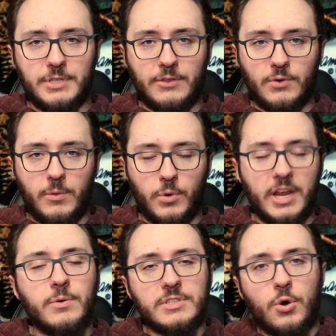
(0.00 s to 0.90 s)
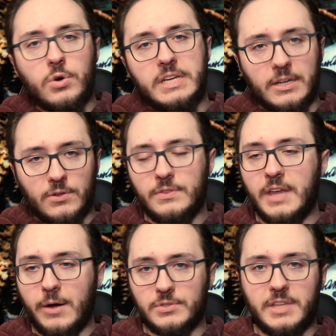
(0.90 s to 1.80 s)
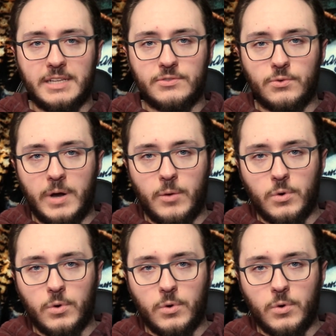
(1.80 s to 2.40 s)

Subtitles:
not the right word. It was an ordeal. That's the right